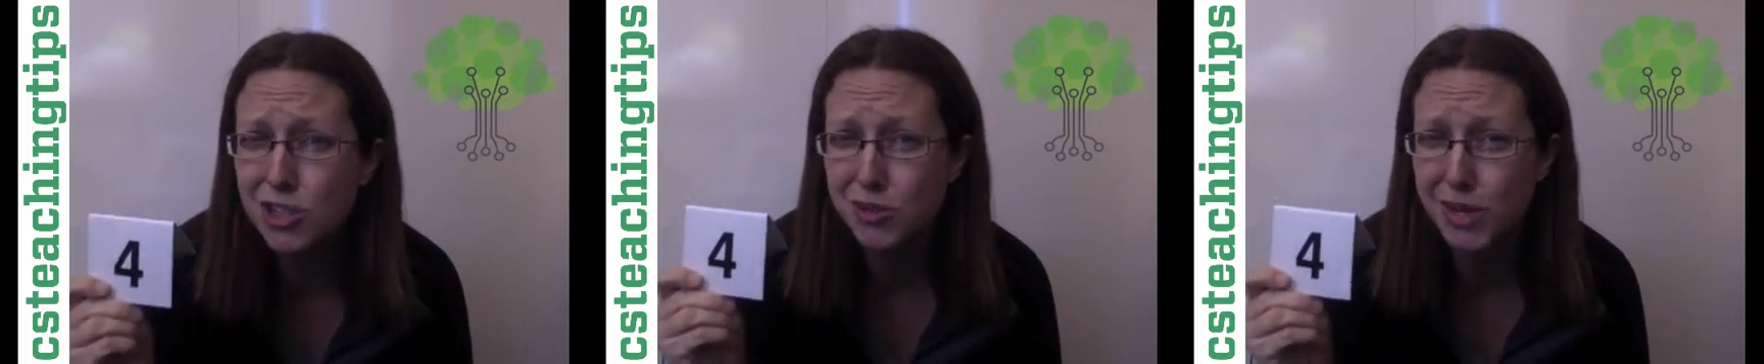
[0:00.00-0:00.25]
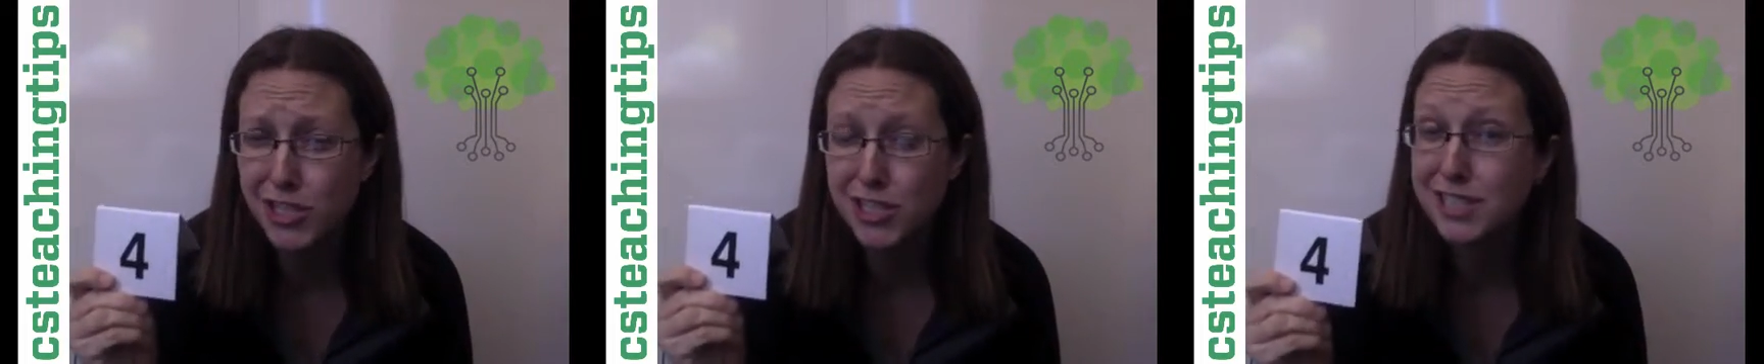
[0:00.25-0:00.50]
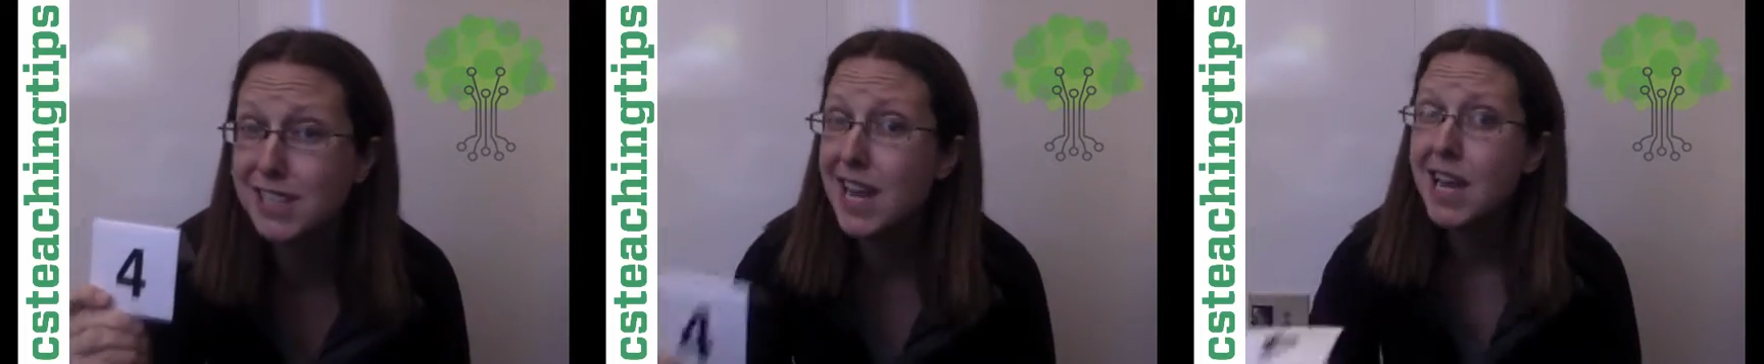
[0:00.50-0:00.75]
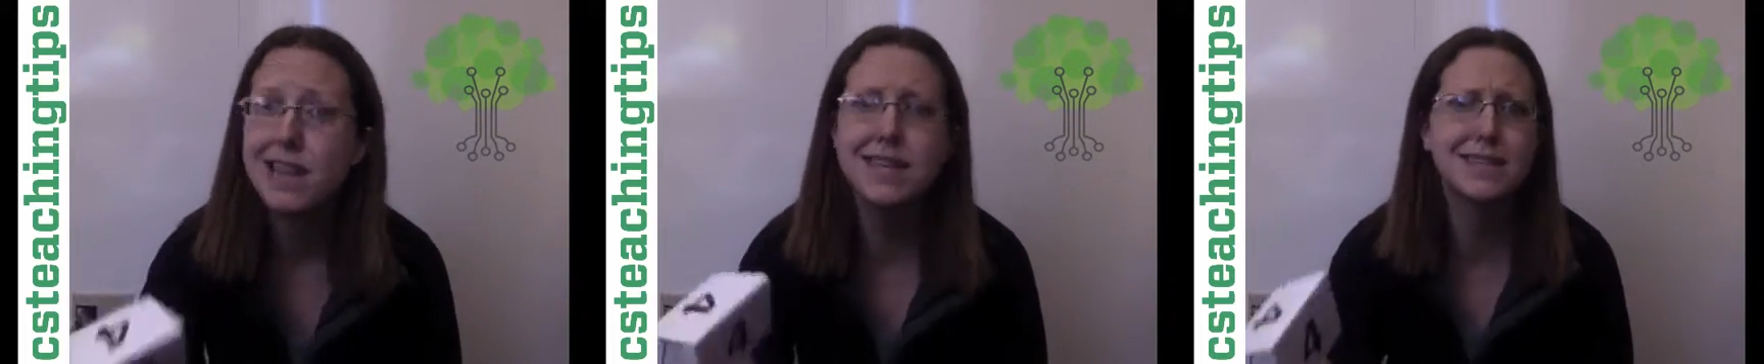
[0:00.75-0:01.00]
questions.
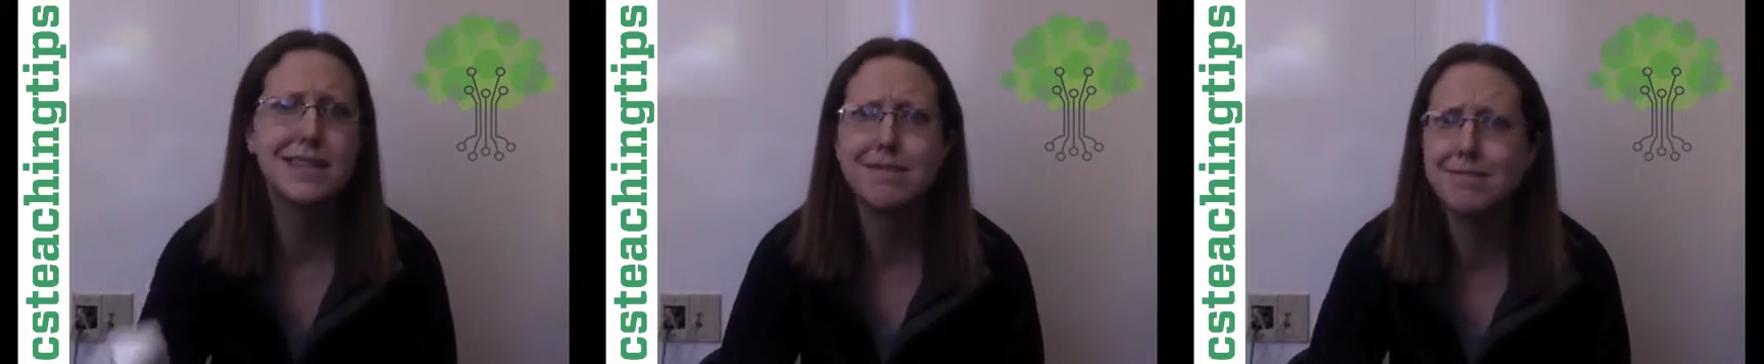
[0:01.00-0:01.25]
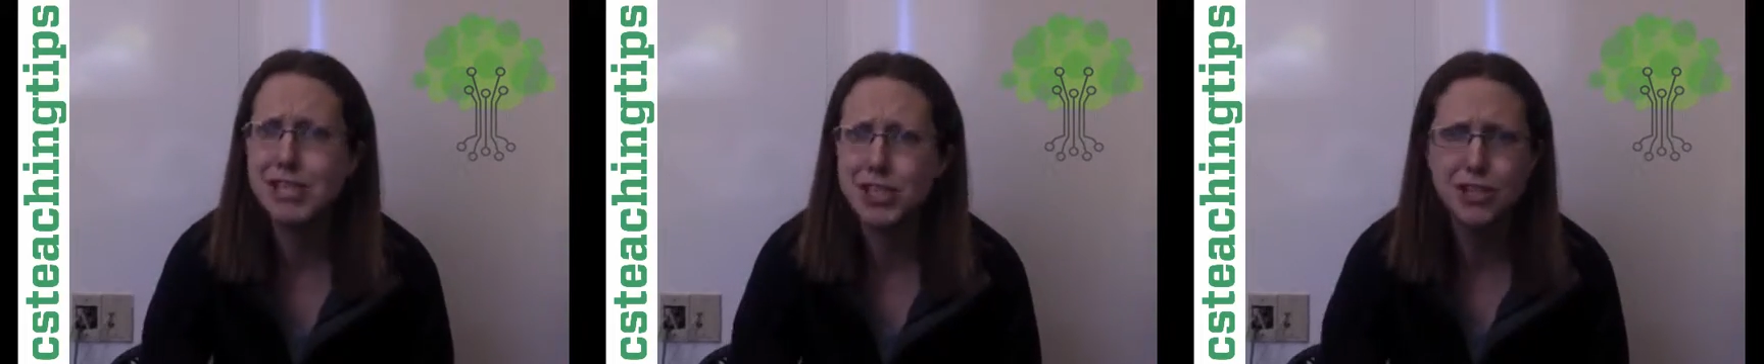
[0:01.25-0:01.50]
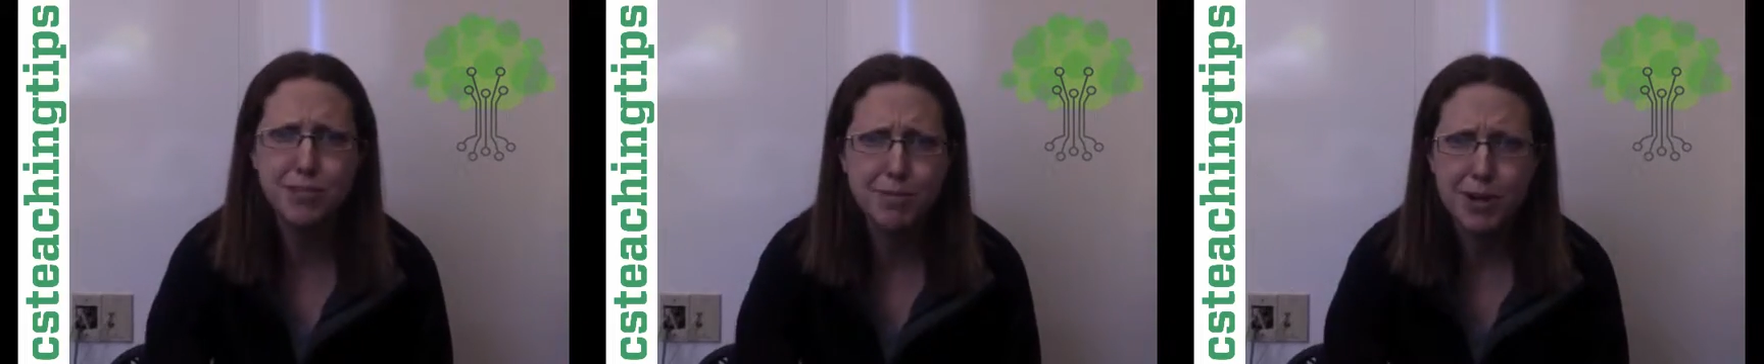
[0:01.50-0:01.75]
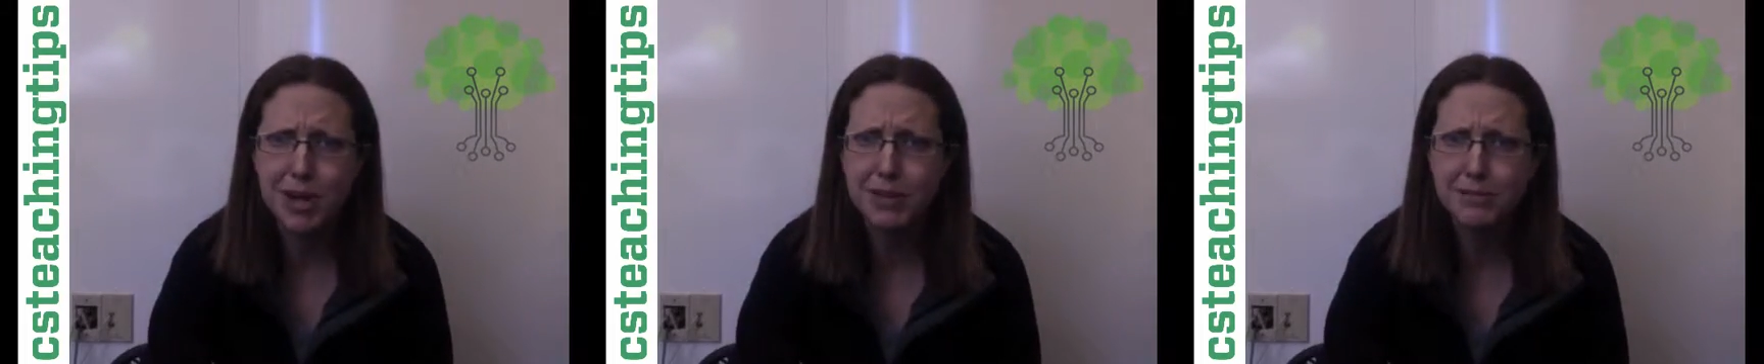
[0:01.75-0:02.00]
This can be super
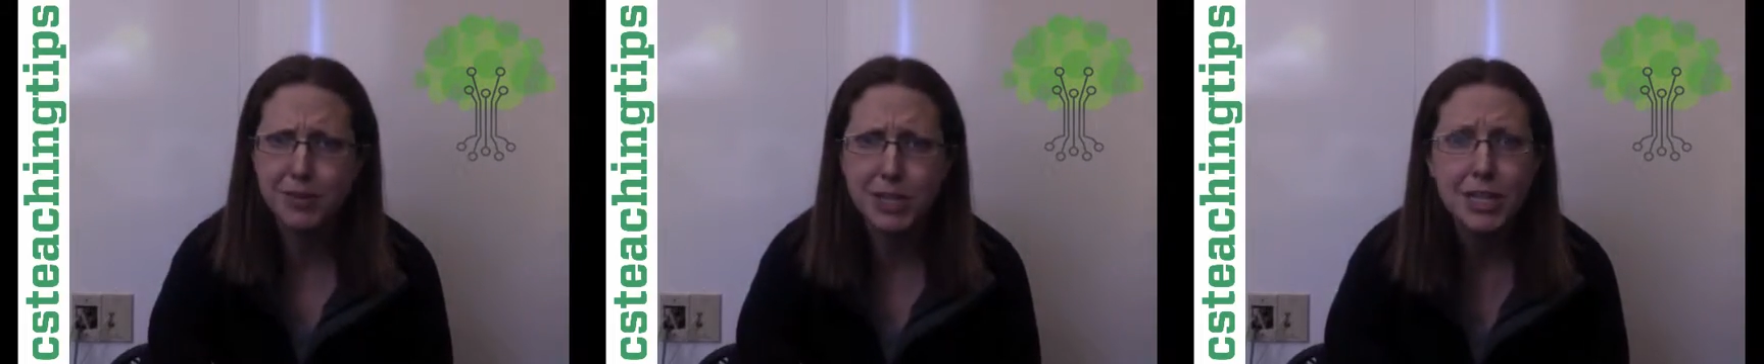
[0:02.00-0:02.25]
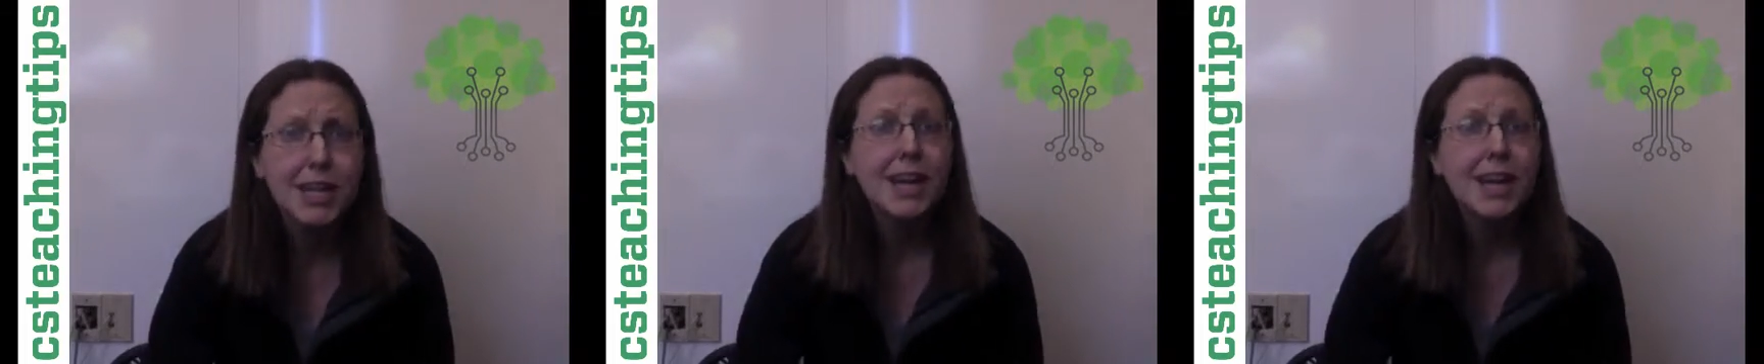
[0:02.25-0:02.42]
helpful.